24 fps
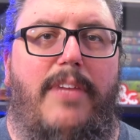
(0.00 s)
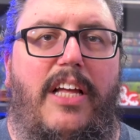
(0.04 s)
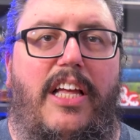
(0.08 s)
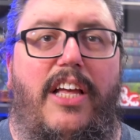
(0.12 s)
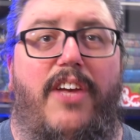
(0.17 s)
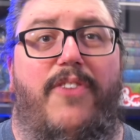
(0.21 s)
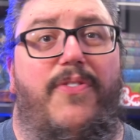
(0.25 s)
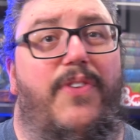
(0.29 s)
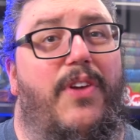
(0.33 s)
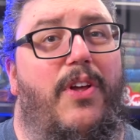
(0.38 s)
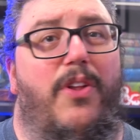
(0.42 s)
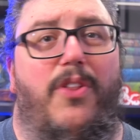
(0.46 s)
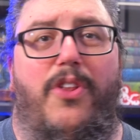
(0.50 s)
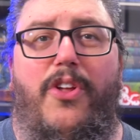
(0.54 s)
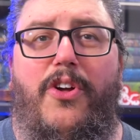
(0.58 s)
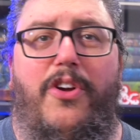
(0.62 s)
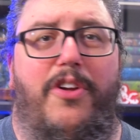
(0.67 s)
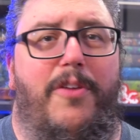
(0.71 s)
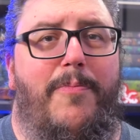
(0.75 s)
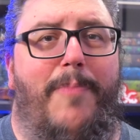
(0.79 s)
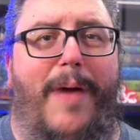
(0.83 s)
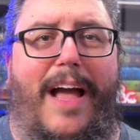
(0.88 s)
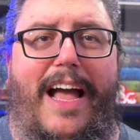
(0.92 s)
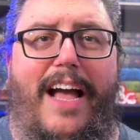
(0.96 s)
If you
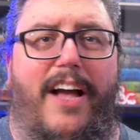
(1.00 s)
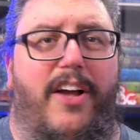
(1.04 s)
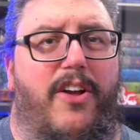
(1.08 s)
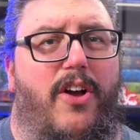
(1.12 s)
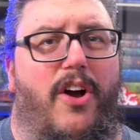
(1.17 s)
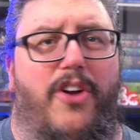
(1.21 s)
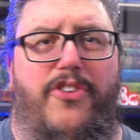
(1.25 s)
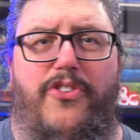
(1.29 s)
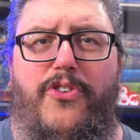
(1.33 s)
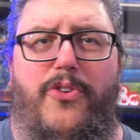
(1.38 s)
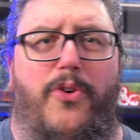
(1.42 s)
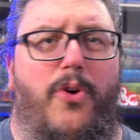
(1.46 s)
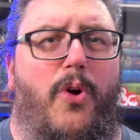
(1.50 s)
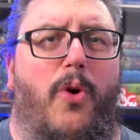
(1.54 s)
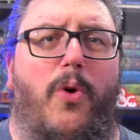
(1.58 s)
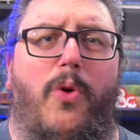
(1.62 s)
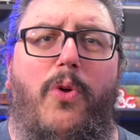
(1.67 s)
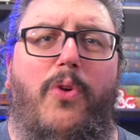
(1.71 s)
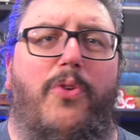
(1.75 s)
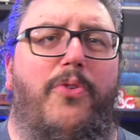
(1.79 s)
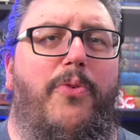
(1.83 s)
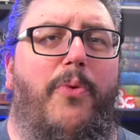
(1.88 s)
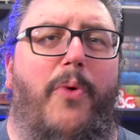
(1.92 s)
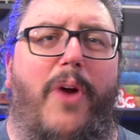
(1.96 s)
look back on your
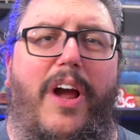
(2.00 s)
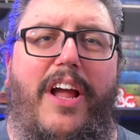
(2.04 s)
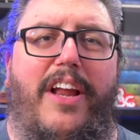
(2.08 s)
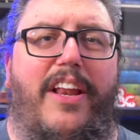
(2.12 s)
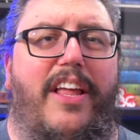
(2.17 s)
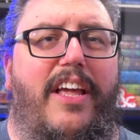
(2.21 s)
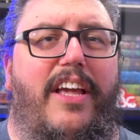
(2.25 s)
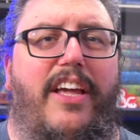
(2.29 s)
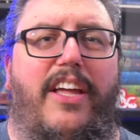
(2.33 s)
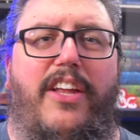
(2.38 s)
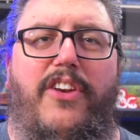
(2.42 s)
old writing